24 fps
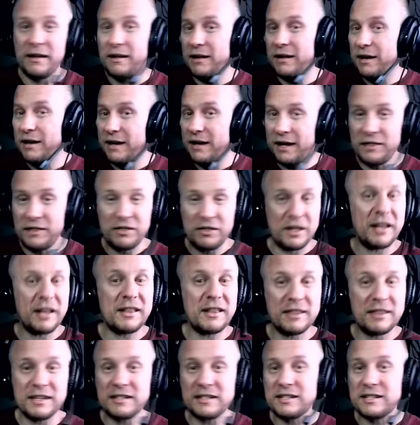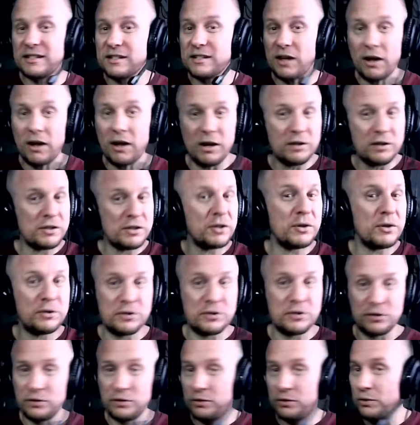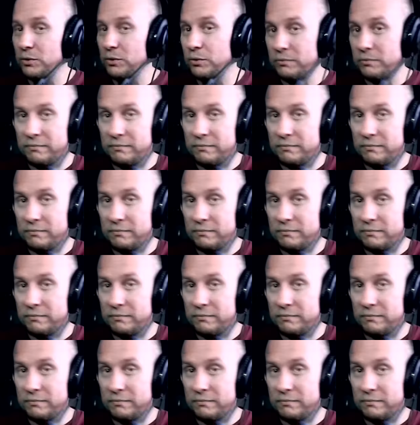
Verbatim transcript: And I think this is also true